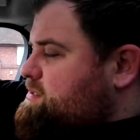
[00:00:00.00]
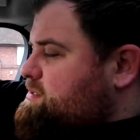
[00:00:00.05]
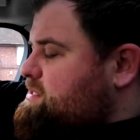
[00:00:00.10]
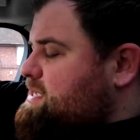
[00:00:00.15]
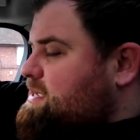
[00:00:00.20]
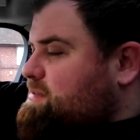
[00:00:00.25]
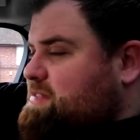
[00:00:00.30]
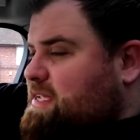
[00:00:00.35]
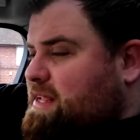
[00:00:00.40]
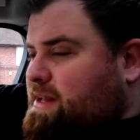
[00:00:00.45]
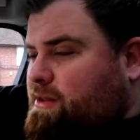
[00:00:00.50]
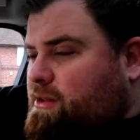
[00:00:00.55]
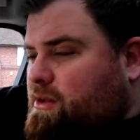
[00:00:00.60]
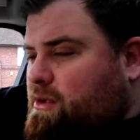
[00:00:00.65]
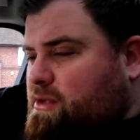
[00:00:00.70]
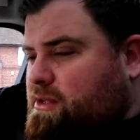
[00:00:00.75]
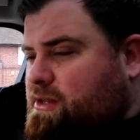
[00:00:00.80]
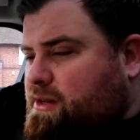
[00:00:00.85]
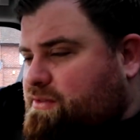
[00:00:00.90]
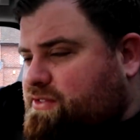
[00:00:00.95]
It's now 10
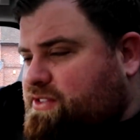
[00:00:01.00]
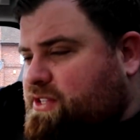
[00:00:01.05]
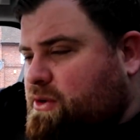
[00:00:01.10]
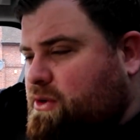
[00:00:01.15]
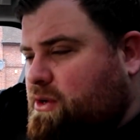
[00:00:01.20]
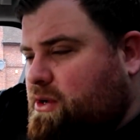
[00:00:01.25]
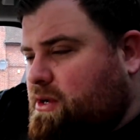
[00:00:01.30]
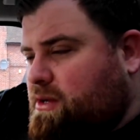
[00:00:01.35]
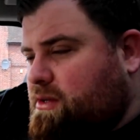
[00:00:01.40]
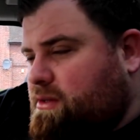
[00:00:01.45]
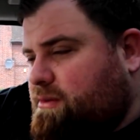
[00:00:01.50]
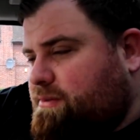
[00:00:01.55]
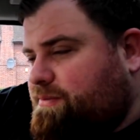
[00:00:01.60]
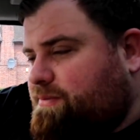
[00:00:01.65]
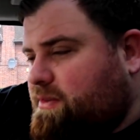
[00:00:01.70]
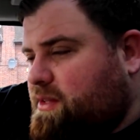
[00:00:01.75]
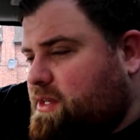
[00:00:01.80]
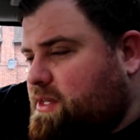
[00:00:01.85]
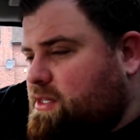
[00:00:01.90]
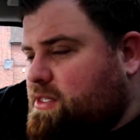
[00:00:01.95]
o'clock, and I've still got
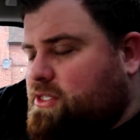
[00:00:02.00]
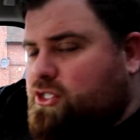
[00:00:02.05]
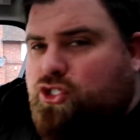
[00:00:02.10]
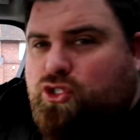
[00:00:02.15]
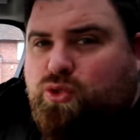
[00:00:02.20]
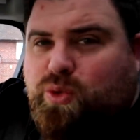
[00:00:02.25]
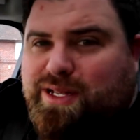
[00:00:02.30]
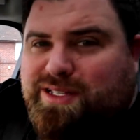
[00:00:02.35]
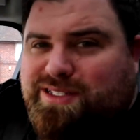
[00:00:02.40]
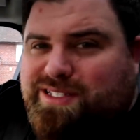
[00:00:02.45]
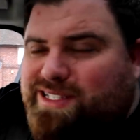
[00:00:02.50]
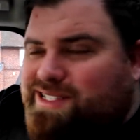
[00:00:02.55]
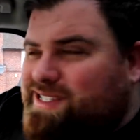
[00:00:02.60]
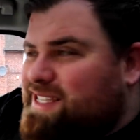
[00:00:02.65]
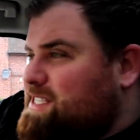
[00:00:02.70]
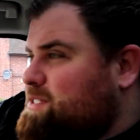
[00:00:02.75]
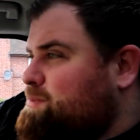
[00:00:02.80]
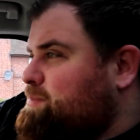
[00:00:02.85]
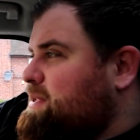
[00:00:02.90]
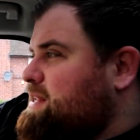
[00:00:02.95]

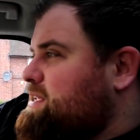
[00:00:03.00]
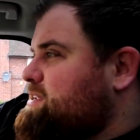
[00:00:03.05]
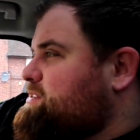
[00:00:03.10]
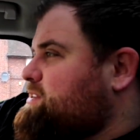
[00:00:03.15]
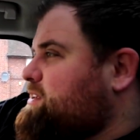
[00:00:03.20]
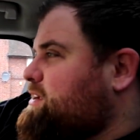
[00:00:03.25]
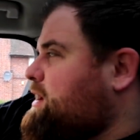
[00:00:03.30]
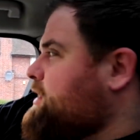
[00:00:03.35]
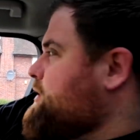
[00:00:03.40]
26 minutes to